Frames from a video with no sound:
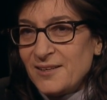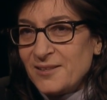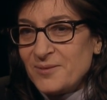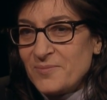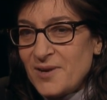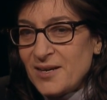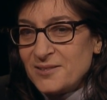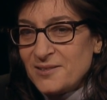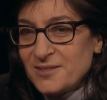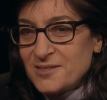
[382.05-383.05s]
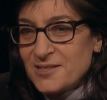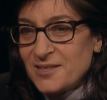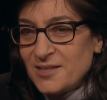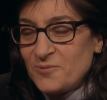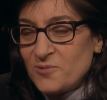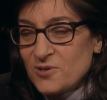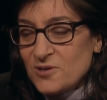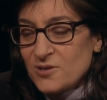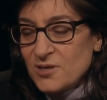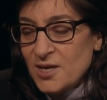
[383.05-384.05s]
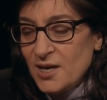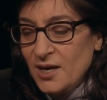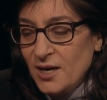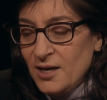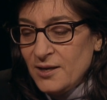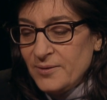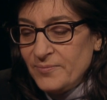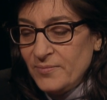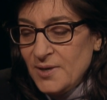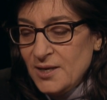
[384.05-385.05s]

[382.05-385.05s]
Um, I'd, I'd say they were, um,